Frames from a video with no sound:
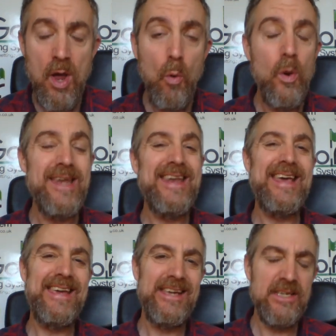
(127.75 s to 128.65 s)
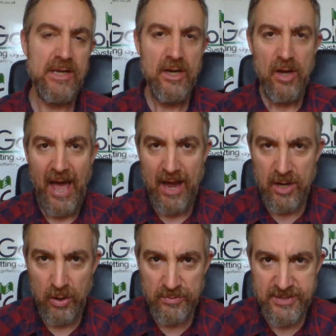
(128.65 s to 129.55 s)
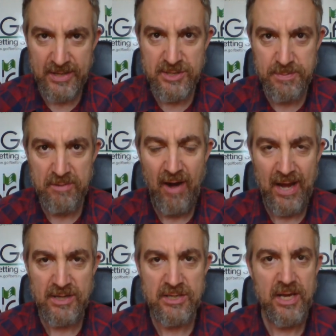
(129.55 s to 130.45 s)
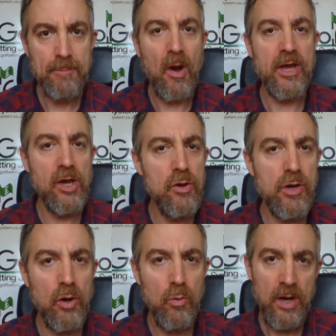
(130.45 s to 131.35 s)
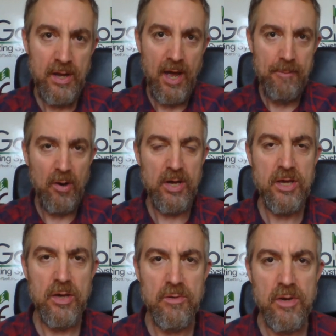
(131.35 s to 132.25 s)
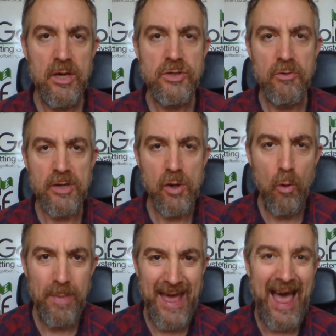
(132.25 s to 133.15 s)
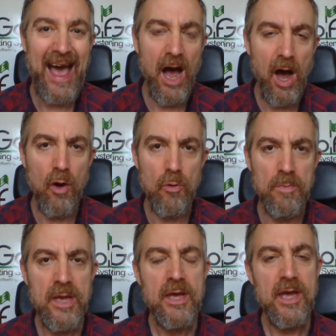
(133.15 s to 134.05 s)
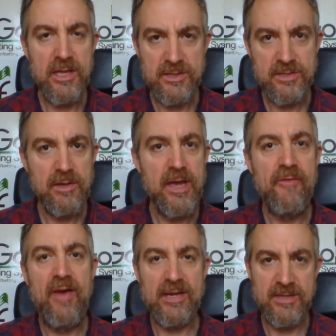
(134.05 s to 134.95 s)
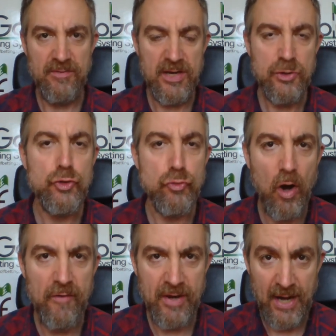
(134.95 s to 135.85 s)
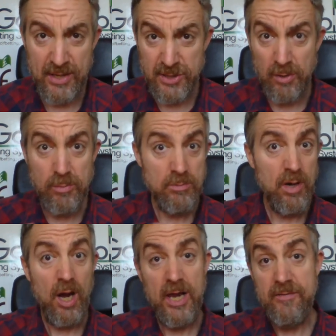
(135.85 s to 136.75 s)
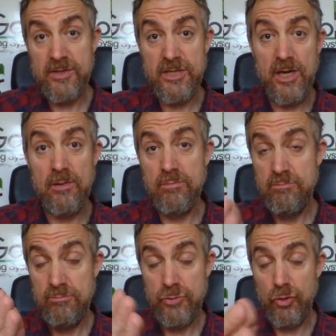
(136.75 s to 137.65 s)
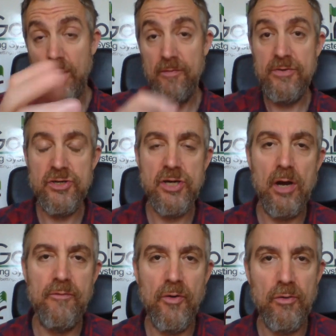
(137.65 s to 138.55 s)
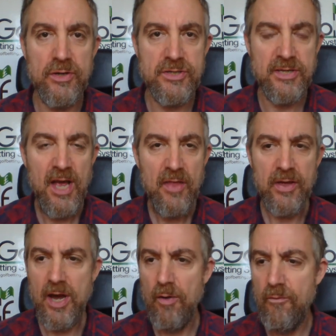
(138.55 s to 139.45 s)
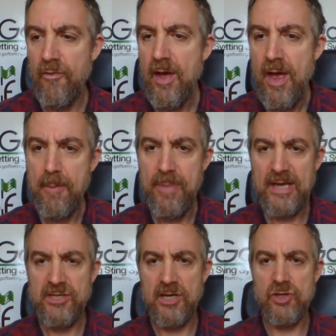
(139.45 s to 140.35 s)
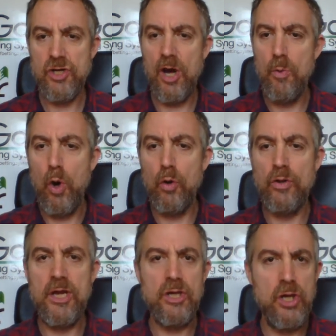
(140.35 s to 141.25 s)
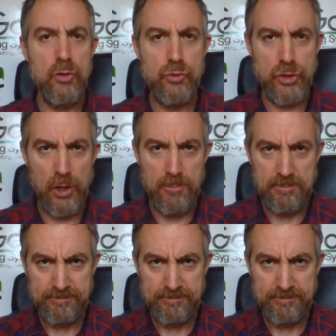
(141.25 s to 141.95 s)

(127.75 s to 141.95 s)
We need our content to be ranked by Google, and by you doing your bit at home, it's effectively driving that. So I'll leave it to you. Drive the show for us, the Golf Betting Show on YouTube.